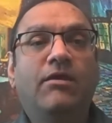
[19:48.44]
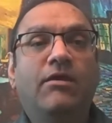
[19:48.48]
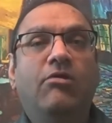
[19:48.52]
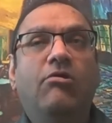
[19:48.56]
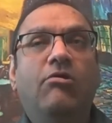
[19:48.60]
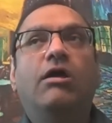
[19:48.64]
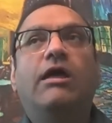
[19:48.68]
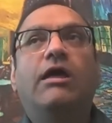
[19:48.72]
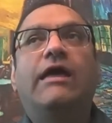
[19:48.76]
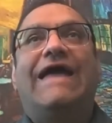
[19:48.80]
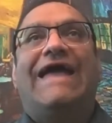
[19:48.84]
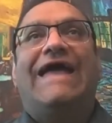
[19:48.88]

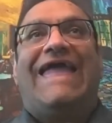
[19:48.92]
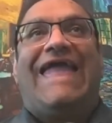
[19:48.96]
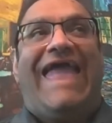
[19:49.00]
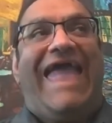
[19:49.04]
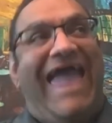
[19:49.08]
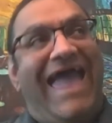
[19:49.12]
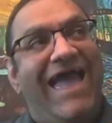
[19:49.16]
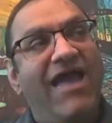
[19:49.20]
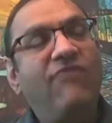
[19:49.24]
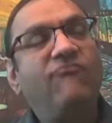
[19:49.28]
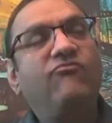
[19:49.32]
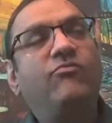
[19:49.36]
I
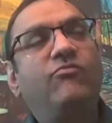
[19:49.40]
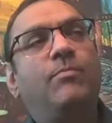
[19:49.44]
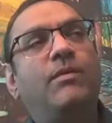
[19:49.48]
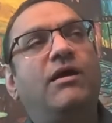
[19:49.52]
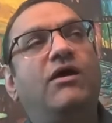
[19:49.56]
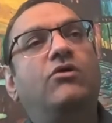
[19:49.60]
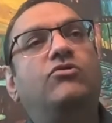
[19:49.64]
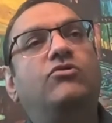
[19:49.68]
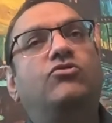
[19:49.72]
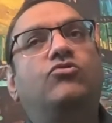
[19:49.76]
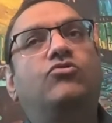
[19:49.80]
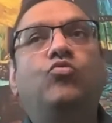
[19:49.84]
have
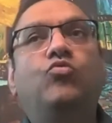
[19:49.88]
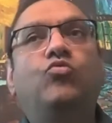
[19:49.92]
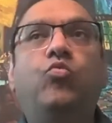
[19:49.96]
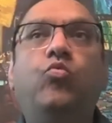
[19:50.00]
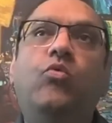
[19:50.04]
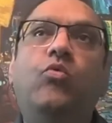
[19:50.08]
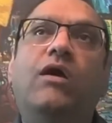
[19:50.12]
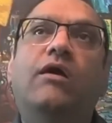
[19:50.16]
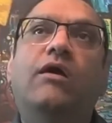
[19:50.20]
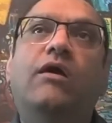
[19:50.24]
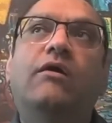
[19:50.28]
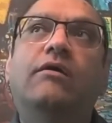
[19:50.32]

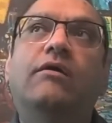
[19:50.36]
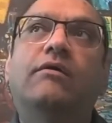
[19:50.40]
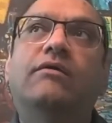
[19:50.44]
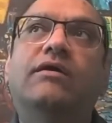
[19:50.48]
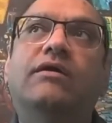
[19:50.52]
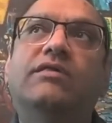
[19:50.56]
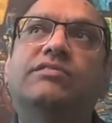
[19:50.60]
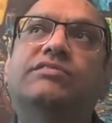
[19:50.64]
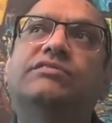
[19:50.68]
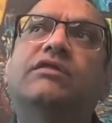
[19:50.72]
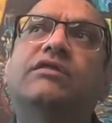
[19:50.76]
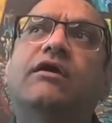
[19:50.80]
I
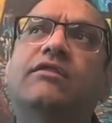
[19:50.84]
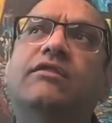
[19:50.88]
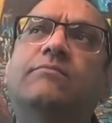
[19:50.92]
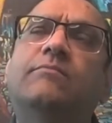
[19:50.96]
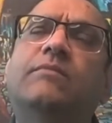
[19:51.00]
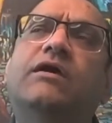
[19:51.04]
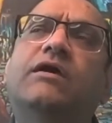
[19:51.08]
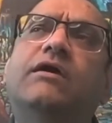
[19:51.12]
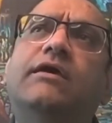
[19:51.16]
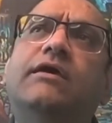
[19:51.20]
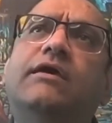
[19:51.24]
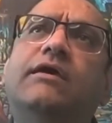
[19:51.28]
started
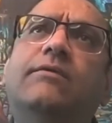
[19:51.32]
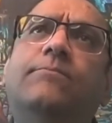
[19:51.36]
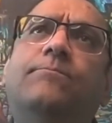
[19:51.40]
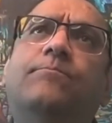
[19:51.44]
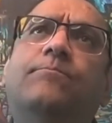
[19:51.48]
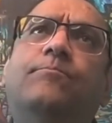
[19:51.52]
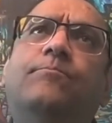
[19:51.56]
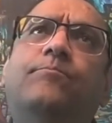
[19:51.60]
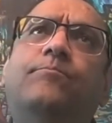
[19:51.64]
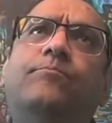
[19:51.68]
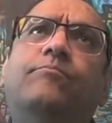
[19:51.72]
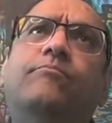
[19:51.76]
my
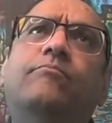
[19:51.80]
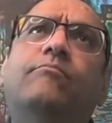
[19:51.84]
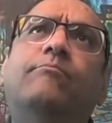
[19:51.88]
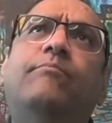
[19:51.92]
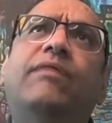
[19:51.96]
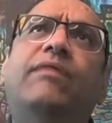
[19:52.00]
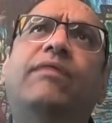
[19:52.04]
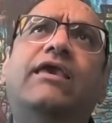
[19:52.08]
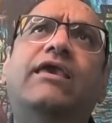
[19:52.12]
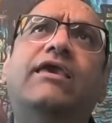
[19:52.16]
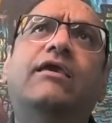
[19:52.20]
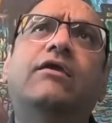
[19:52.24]

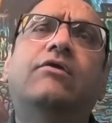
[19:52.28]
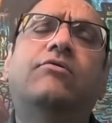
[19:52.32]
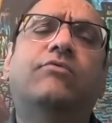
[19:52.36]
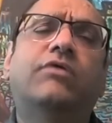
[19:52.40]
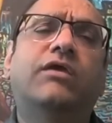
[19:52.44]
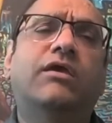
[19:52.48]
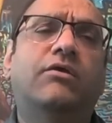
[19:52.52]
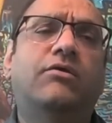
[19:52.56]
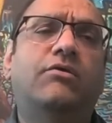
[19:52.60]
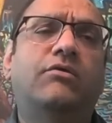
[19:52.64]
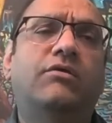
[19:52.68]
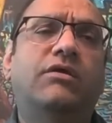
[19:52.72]
banking
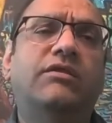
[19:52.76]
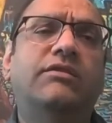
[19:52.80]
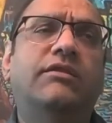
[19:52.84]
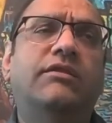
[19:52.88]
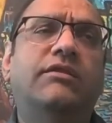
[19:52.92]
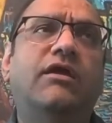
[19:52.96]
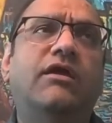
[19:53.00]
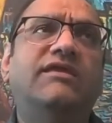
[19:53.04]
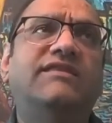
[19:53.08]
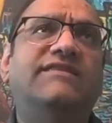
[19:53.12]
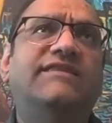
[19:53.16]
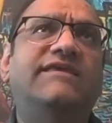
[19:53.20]
career in
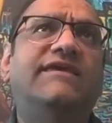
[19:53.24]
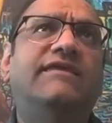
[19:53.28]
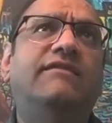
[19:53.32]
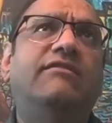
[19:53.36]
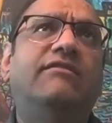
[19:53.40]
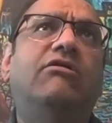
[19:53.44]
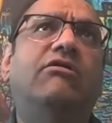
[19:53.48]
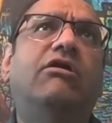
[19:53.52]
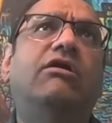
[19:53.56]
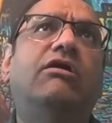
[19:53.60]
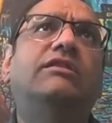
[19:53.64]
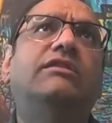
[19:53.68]

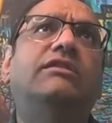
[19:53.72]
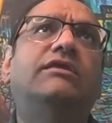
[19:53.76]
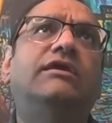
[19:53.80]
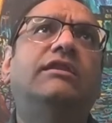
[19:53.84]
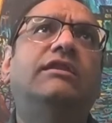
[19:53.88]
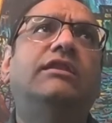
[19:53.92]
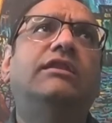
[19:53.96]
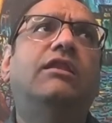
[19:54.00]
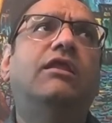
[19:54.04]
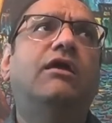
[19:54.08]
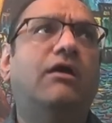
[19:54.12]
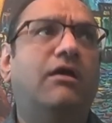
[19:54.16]

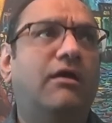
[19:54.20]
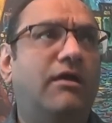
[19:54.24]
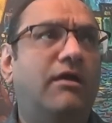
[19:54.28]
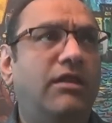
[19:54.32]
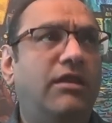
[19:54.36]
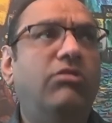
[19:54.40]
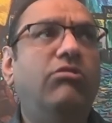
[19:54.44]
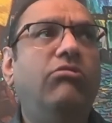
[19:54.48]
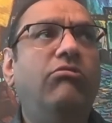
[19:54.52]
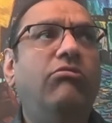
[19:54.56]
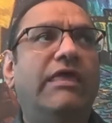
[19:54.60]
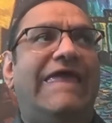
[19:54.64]

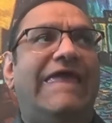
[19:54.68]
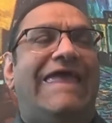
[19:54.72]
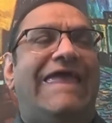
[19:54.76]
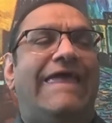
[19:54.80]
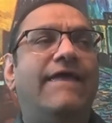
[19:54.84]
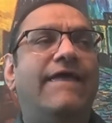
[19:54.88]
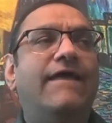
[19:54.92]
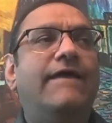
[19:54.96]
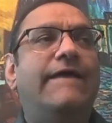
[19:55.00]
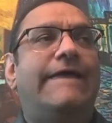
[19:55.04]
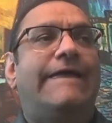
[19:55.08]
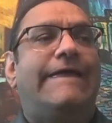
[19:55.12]
1999,
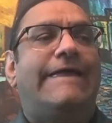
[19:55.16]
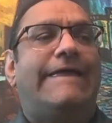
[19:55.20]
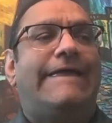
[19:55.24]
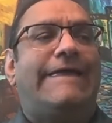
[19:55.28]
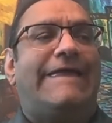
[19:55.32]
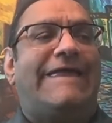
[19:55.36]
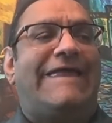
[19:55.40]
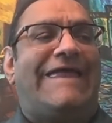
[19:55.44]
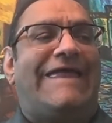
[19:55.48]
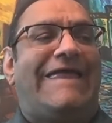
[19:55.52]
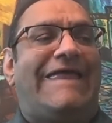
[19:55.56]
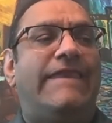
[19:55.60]

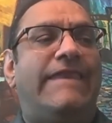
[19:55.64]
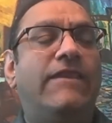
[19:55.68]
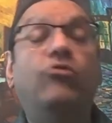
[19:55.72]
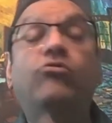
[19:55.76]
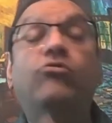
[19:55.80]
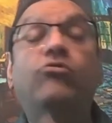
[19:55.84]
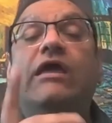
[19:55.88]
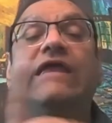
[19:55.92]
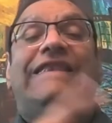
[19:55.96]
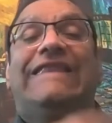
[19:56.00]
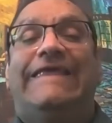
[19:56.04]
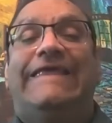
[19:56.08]
No,
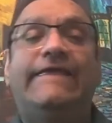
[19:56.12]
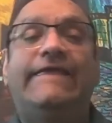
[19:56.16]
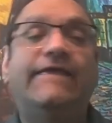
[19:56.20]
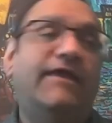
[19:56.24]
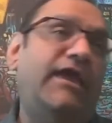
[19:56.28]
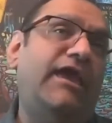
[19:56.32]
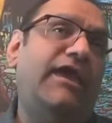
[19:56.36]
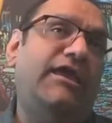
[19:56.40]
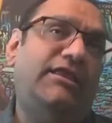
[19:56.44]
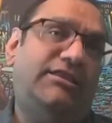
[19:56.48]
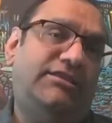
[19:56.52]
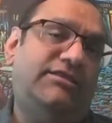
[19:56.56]

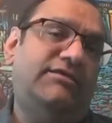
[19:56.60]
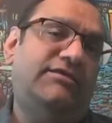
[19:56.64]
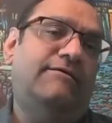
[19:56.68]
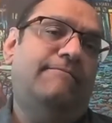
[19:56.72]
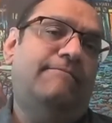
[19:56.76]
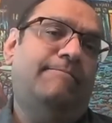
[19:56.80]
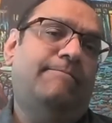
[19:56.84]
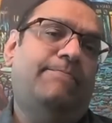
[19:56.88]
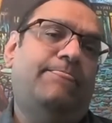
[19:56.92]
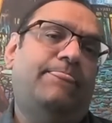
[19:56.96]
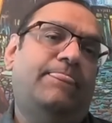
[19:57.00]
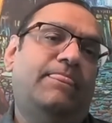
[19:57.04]
98.
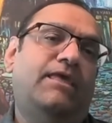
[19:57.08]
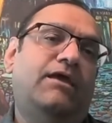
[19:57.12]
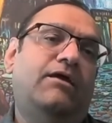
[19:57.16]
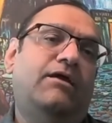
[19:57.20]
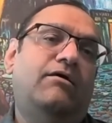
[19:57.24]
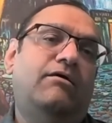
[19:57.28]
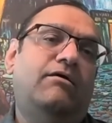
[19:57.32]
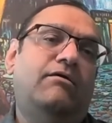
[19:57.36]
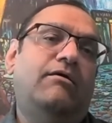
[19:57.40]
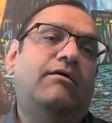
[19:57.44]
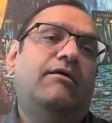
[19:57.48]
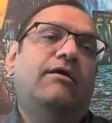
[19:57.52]

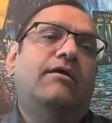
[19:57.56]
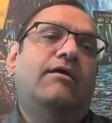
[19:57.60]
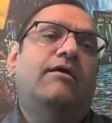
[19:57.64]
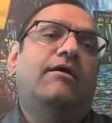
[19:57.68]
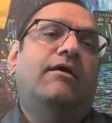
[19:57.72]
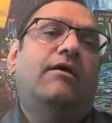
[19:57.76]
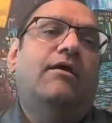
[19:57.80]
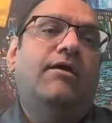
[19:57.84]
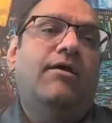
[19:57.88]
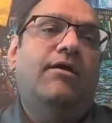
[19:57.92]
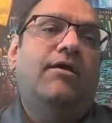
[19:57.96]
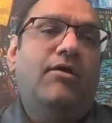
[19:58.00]
Uh,
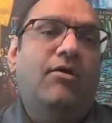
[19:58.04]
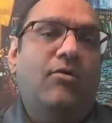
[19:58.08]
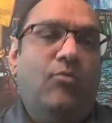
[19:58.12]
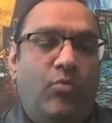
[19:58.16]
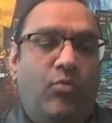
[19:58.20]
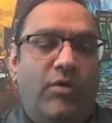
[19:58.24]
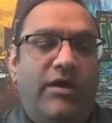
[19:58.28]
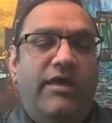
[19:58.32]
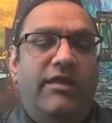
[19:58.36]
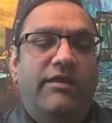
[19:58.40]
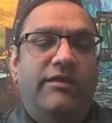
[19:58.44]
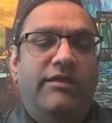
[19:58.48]

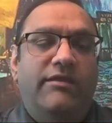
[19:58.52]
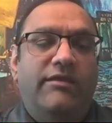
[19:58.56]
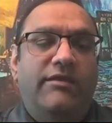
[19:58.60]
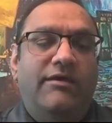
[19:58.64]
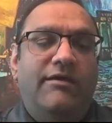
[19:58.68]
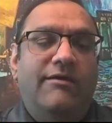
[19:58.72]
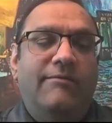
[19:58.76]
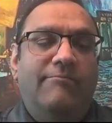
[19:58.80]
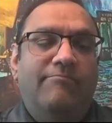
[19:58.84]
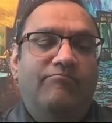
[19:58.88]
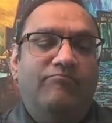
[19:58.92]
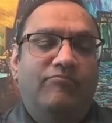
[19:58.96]
when
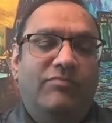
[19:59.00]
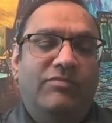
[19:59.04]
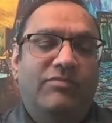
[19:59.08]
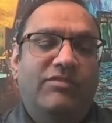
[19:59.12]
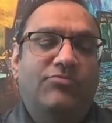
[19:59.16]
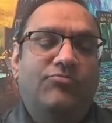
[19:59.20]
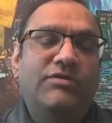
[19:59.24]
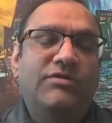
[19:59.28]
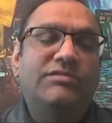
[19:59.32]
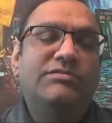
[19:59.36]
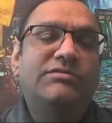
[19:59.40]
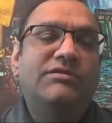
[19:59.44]
the
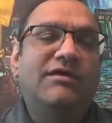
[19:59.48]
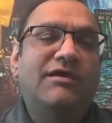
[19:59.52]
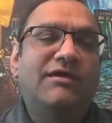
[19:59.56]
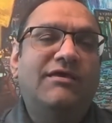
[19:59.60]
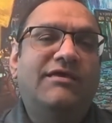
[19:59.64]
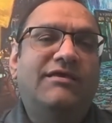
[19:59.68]
reason I